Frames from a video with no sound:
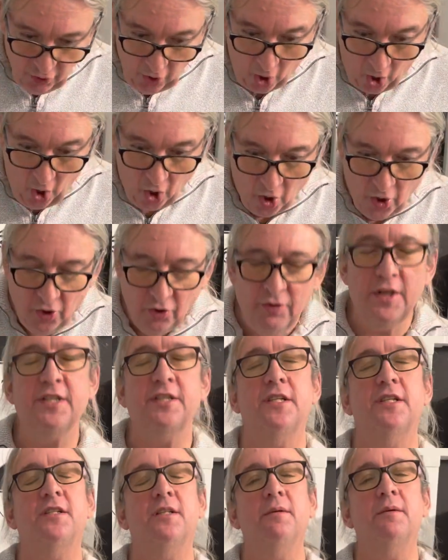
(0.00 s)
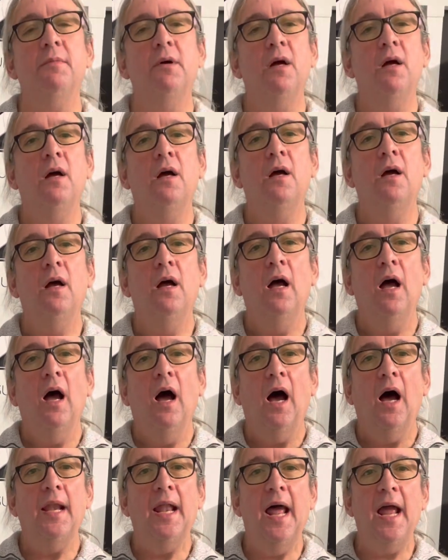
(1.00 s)
on-grid system,
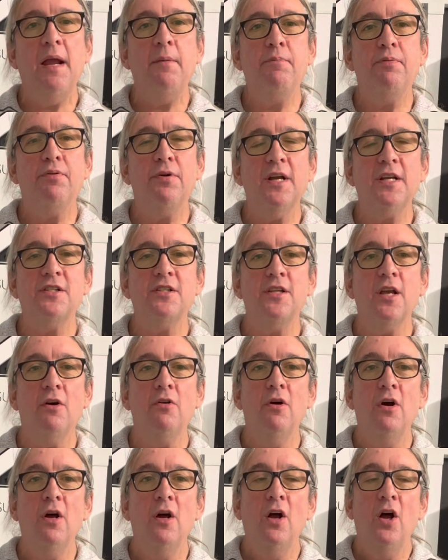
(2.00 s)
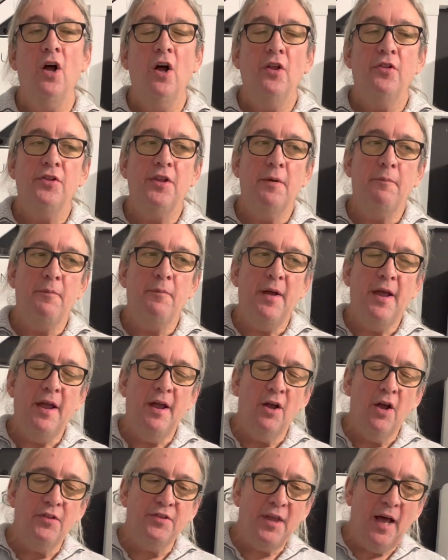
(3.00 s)
and hey presto,
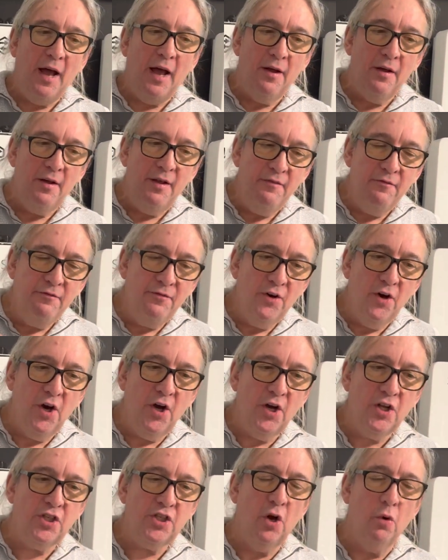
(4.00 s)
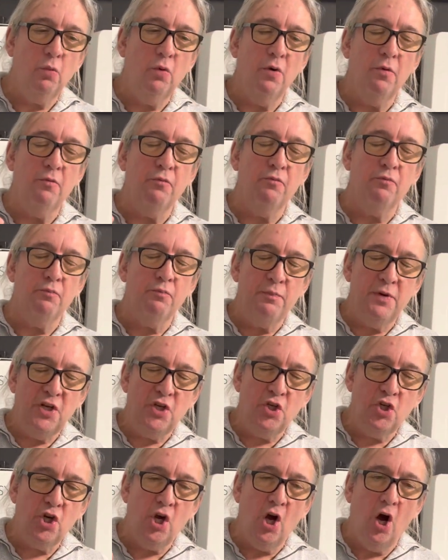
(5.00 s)
that inverter will be
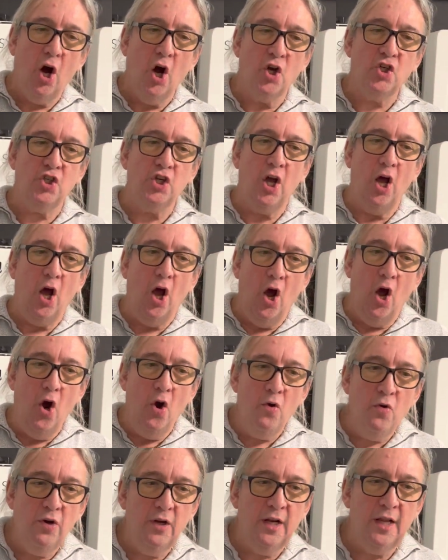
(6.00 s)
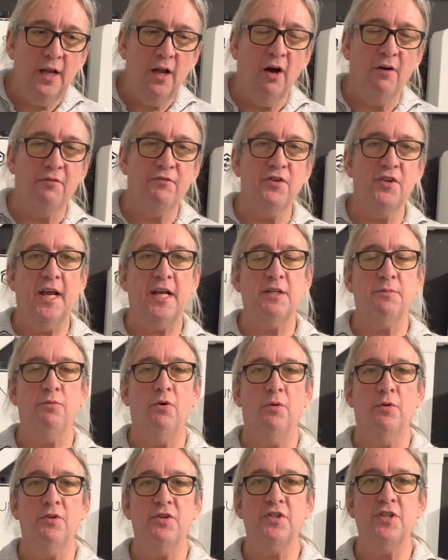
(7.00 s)
charged only off
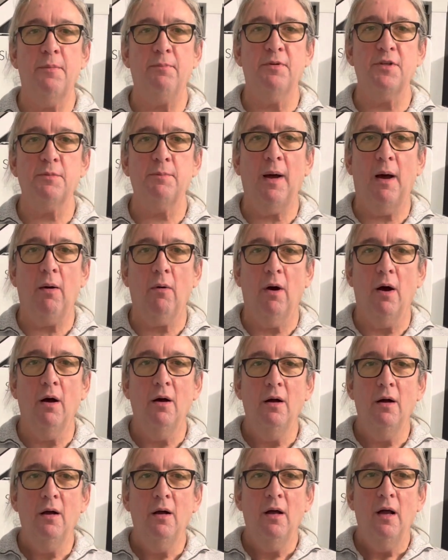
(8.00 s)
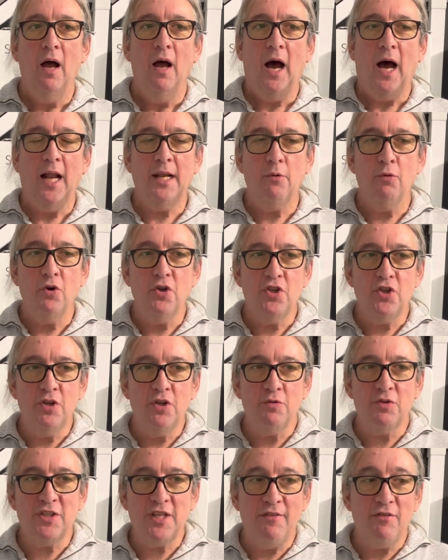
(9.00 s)
the surplus power, and it will
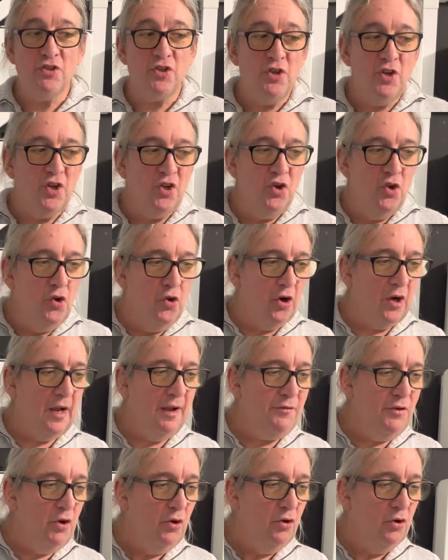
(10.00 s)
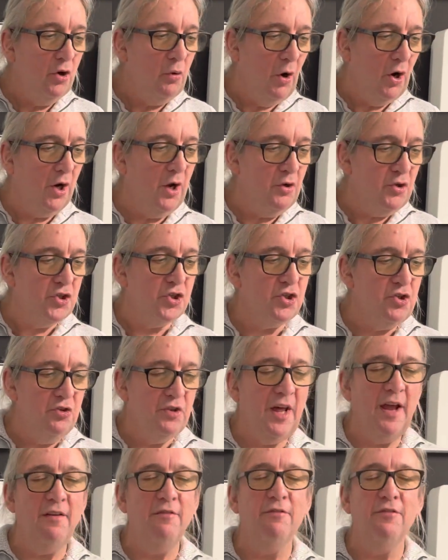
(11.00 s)
save it. So you can look, if you look what goes through
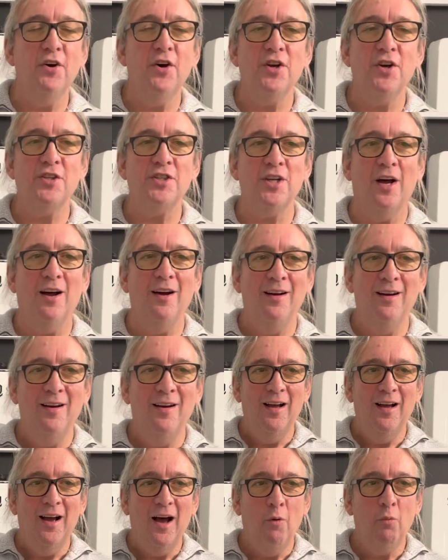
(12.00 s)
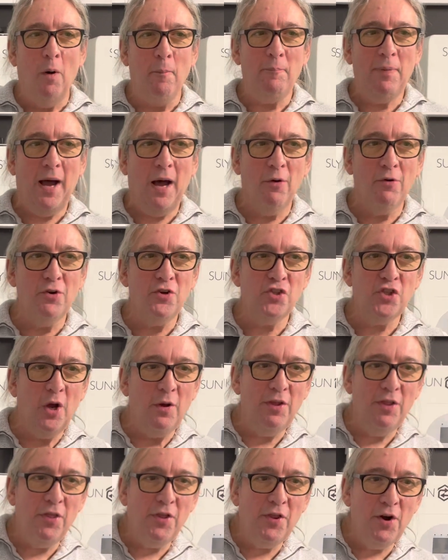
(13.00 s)
that inverter, and what power is
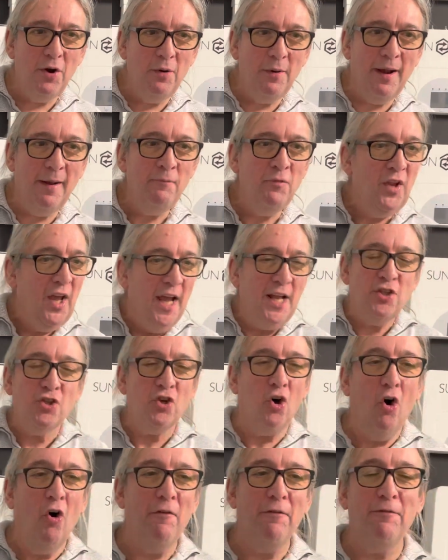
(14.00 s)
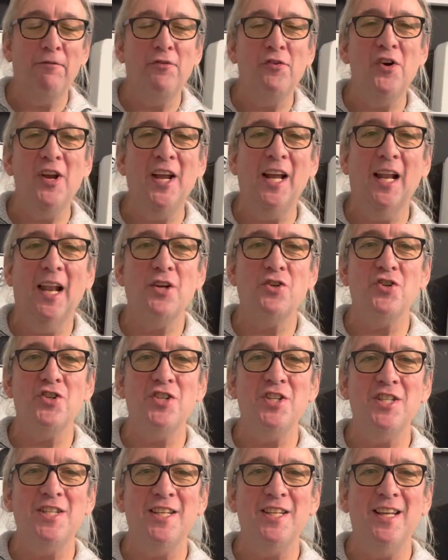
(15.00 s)
going through it, it's all free
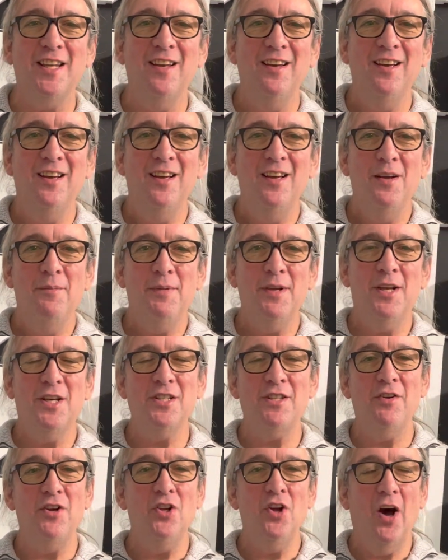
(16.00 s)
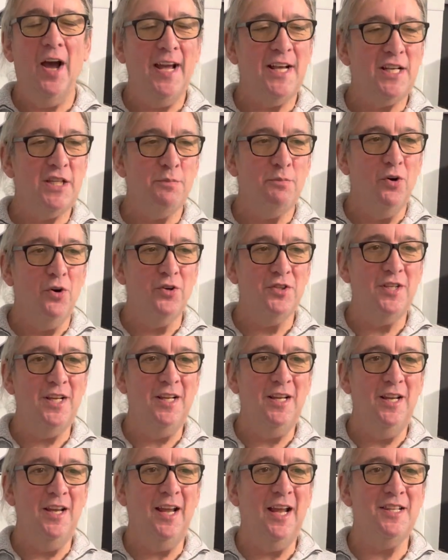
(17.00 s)
electricity. Because if you're not exporting,
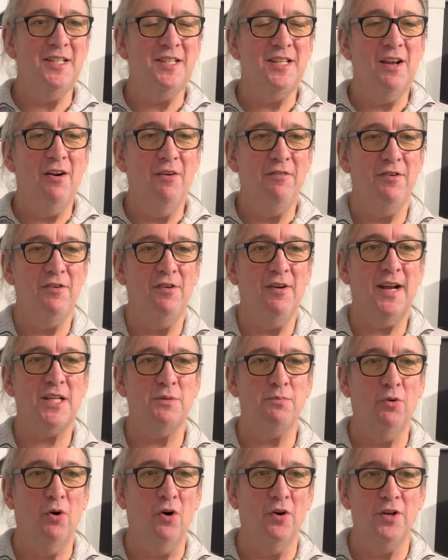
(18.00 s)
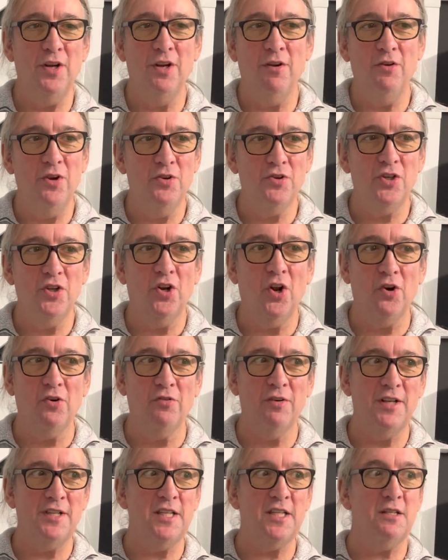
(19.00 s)
you get zero for your export, and you're using an
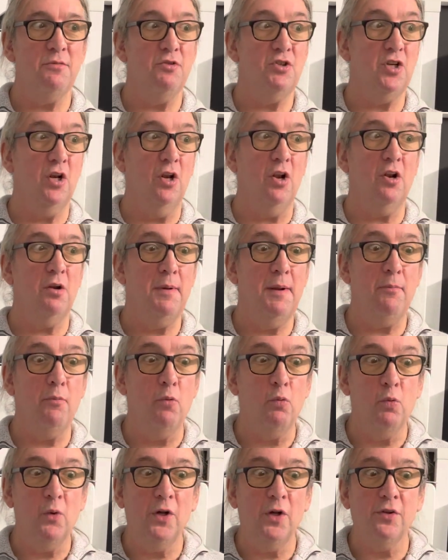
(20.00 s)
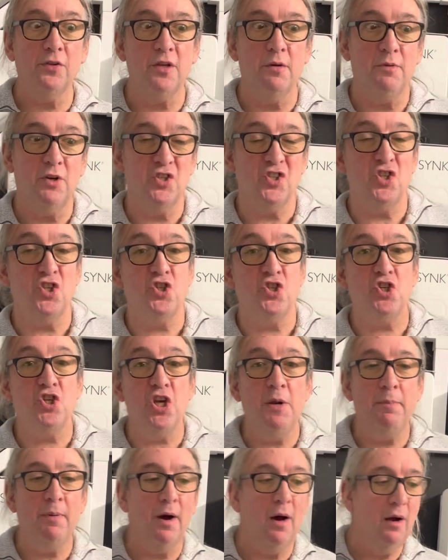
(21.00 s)
on-grid system, which a lot of people will do because it's
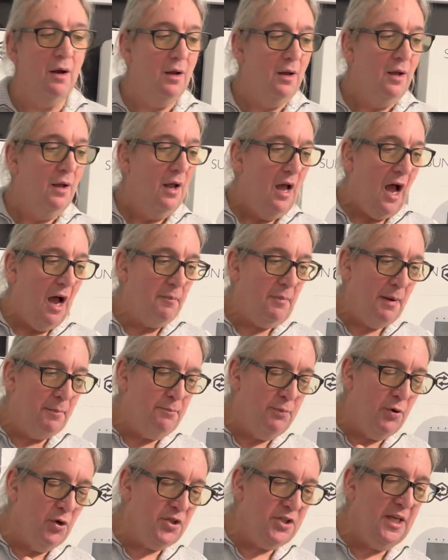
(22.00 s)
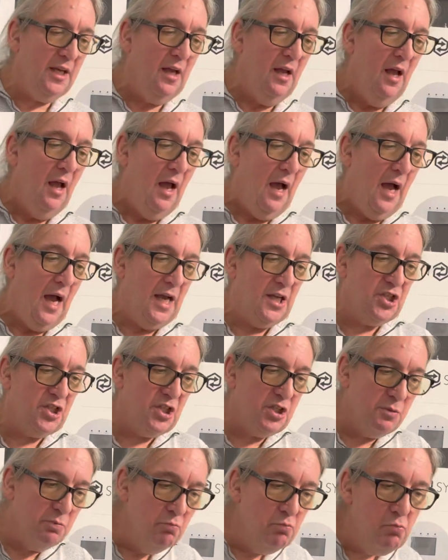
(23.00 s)
cheaper. And by putting a
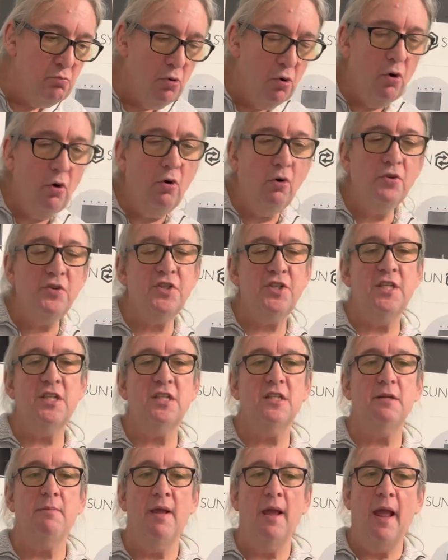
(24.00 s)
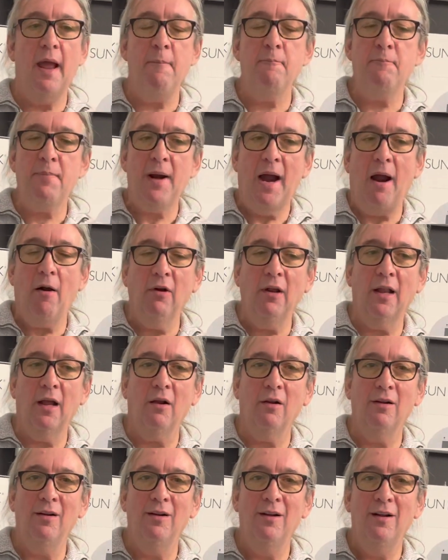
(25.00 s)
small system in parallel,